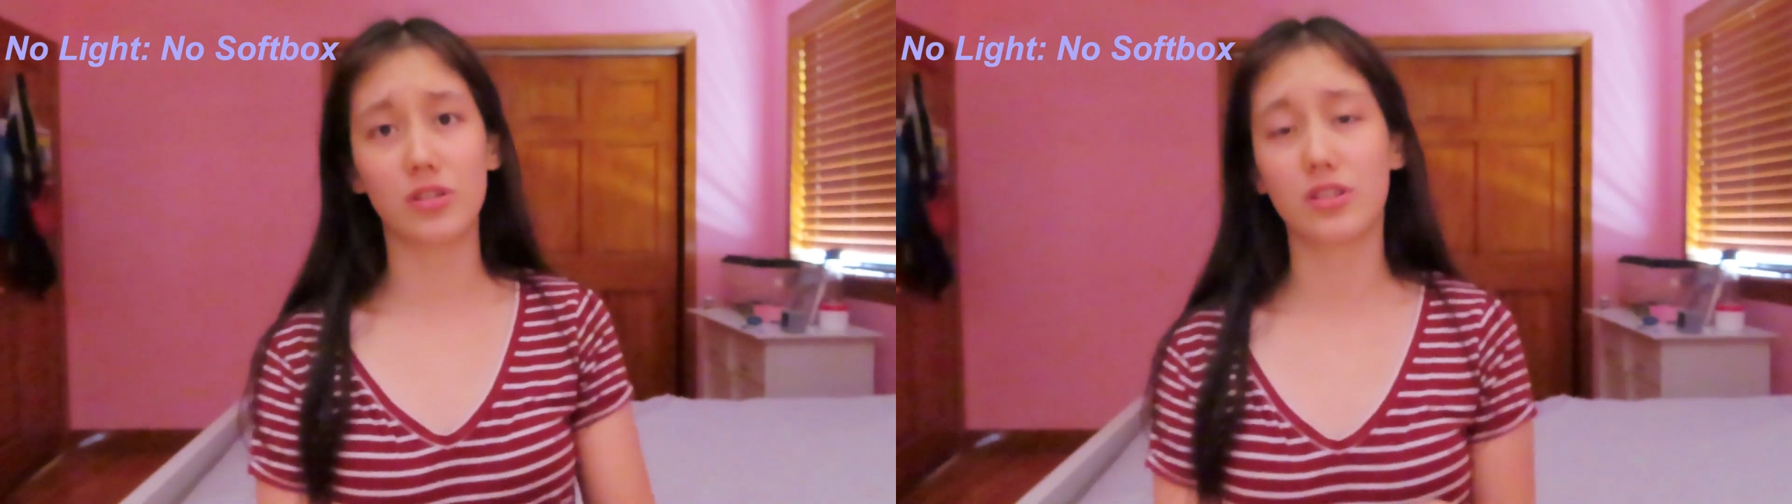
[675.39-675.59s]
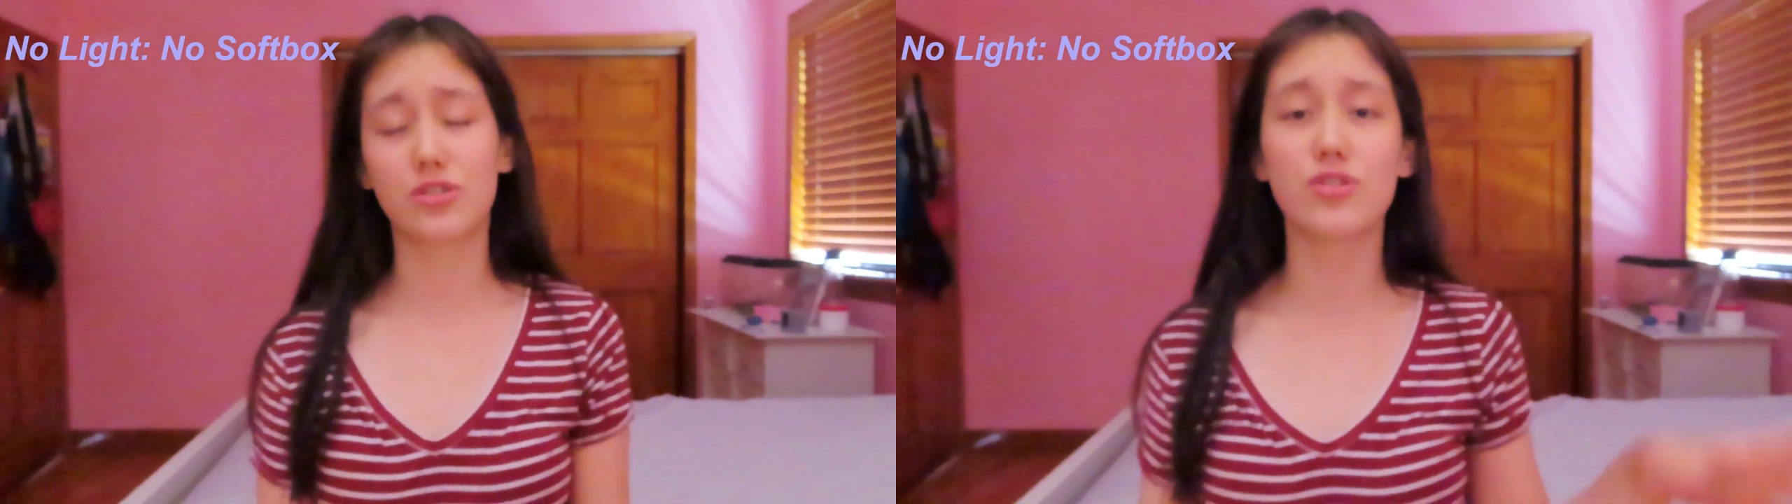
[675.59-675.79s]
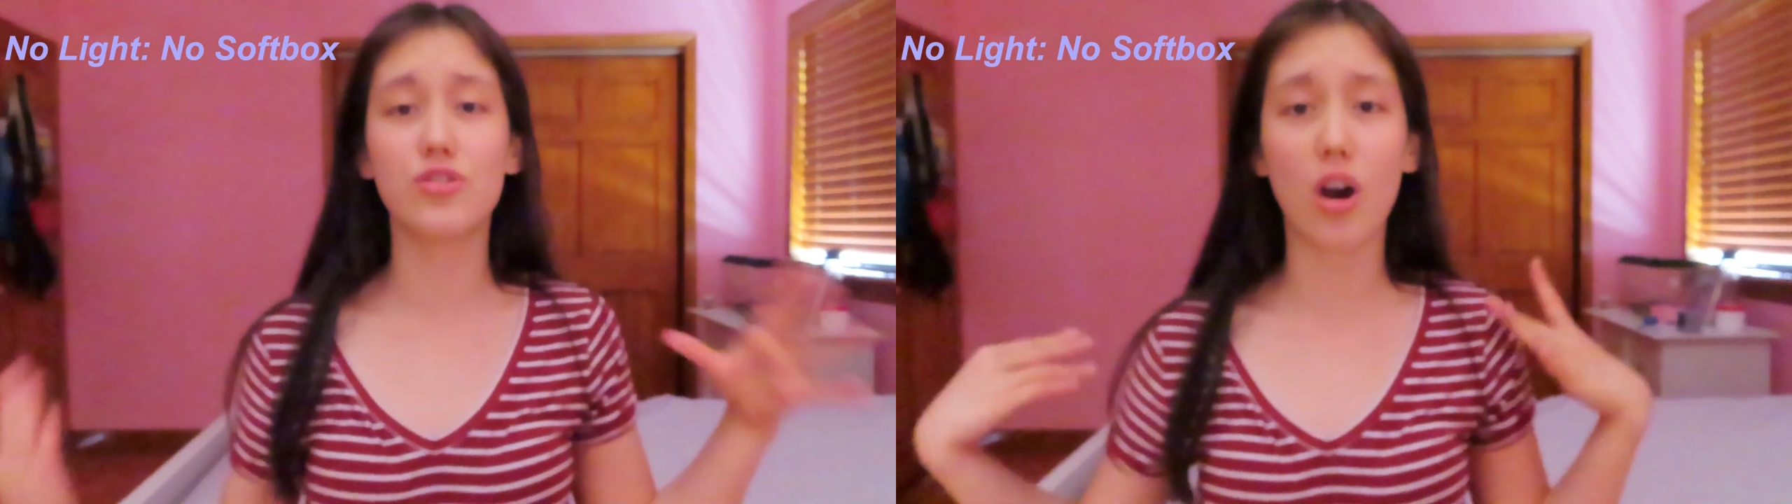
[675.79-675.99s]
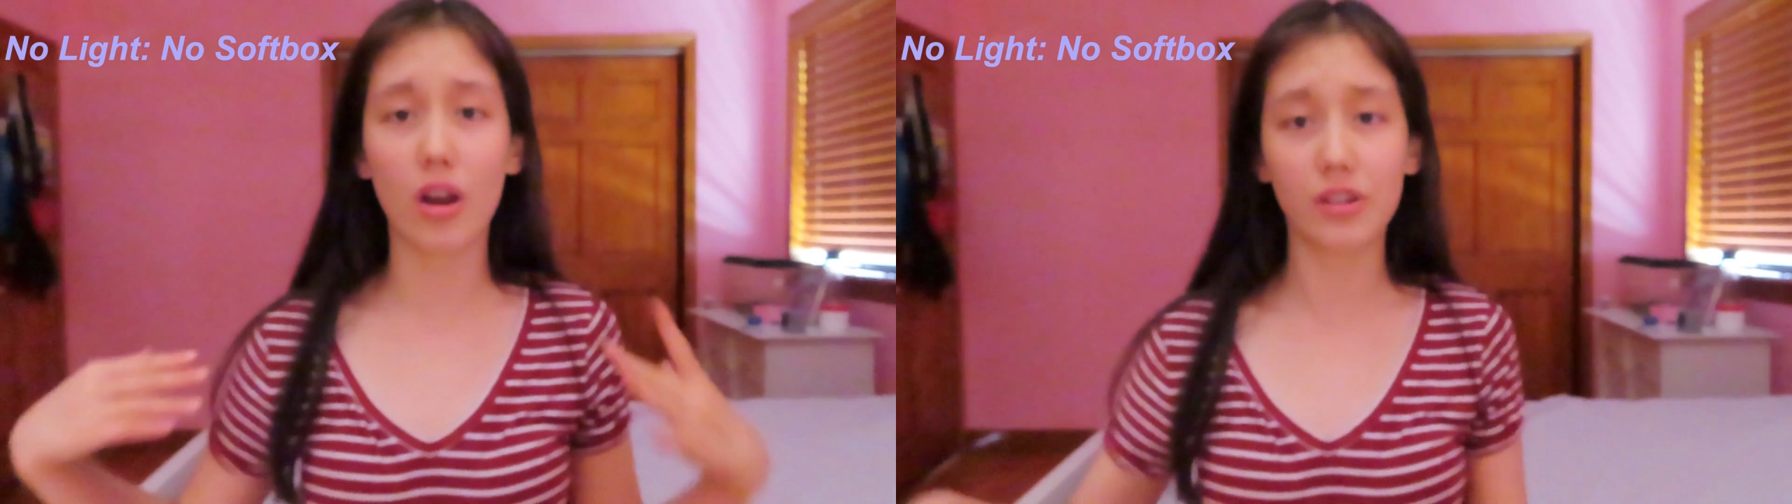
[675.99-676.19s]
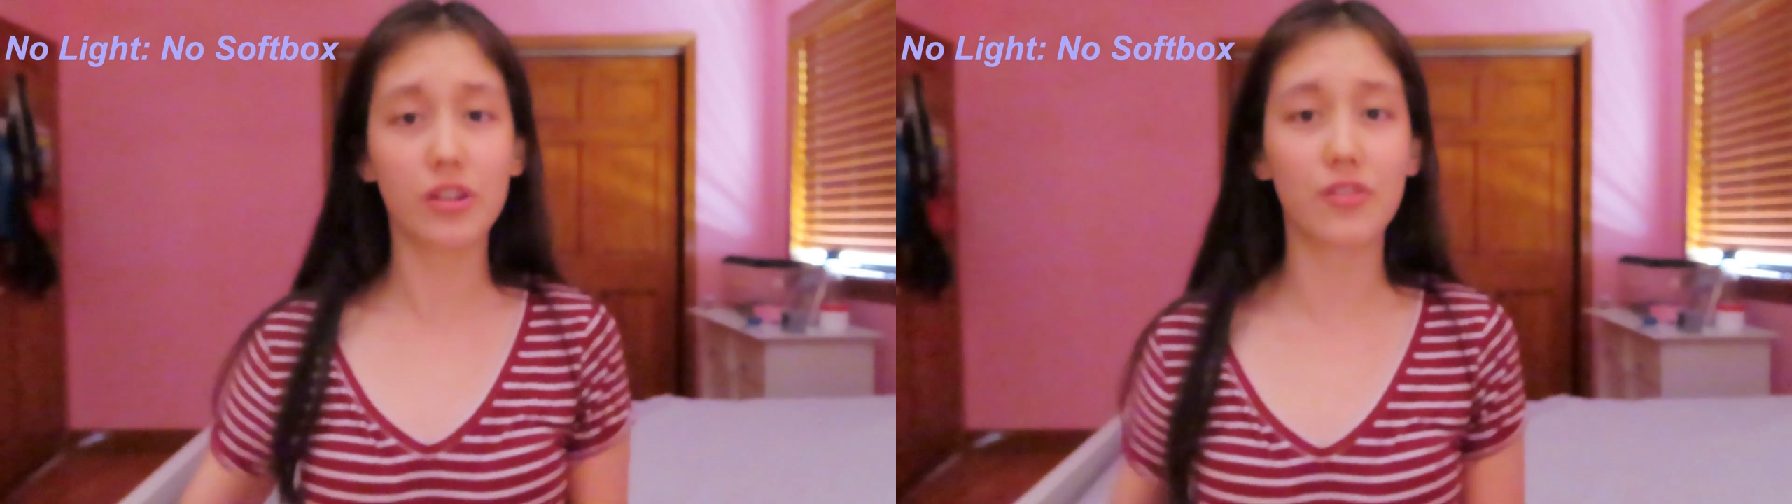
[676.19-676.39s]
There's
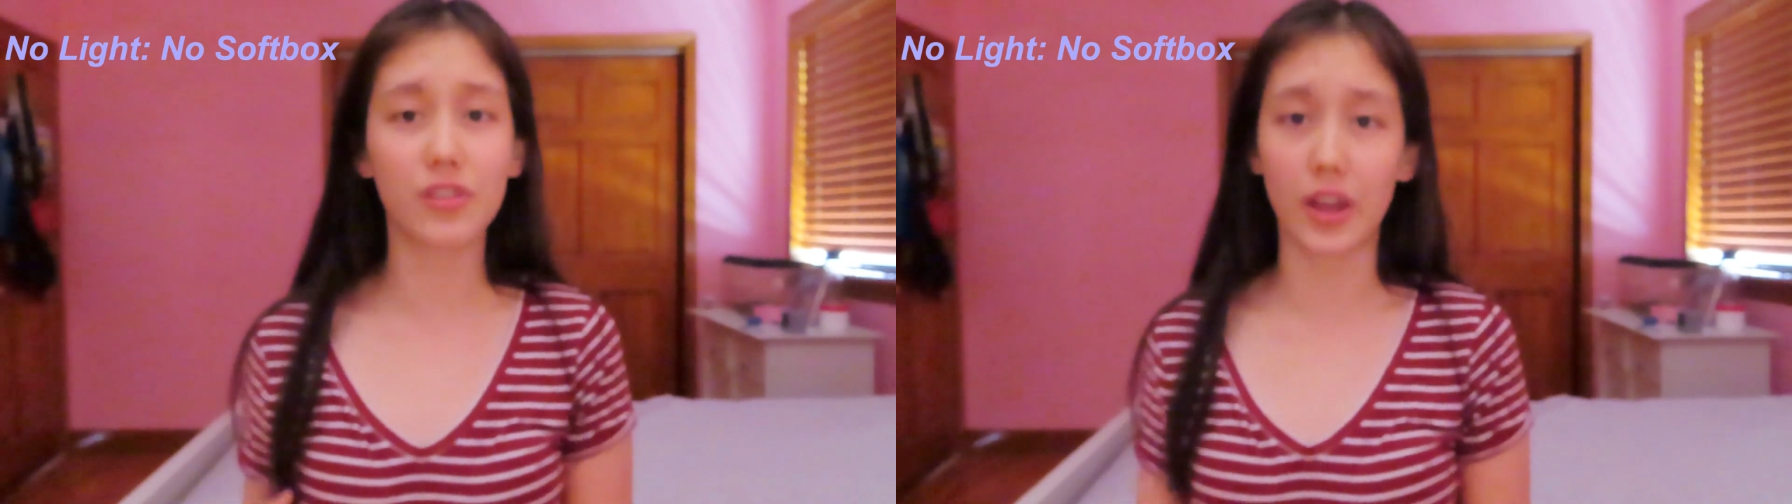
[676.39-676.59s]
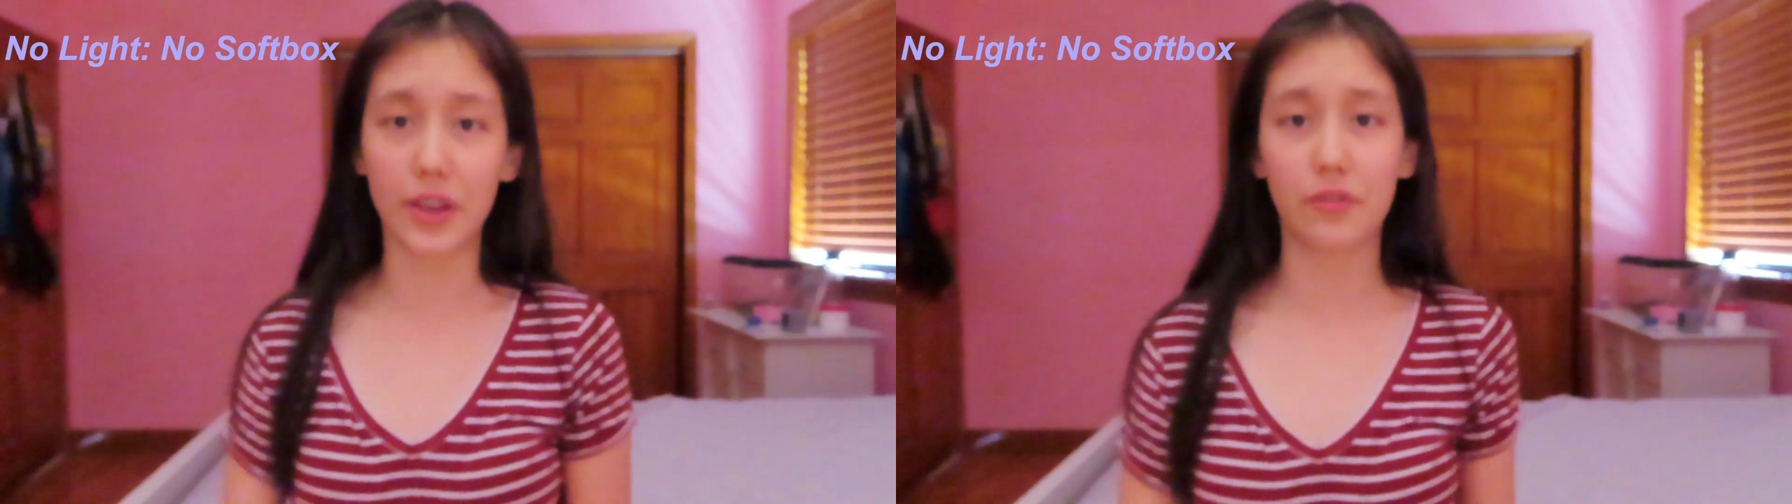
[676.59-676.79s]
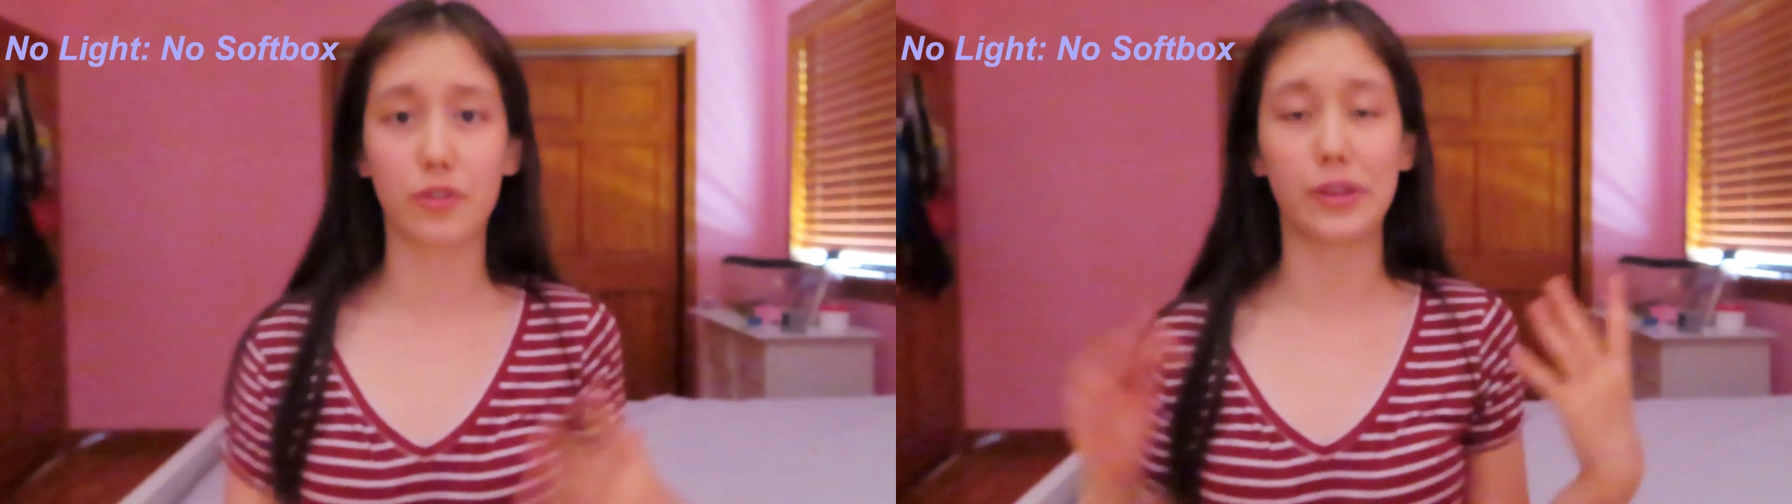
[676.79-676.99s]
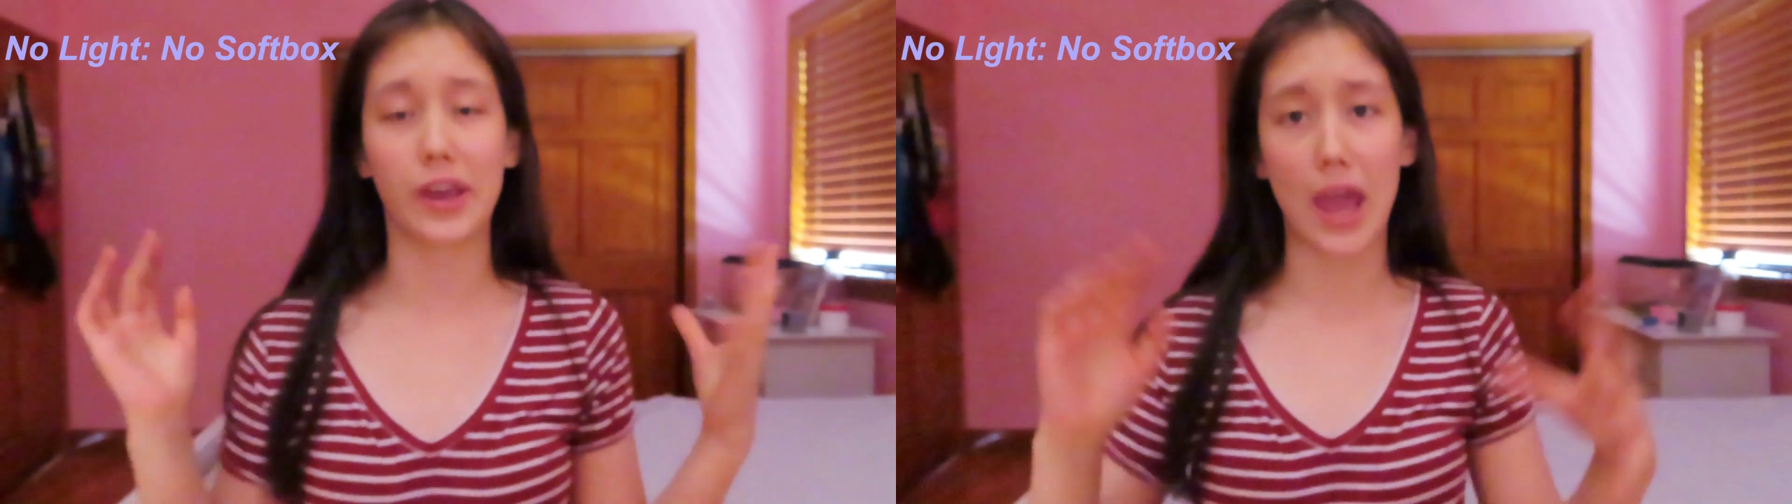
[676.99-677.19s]
not enough light for the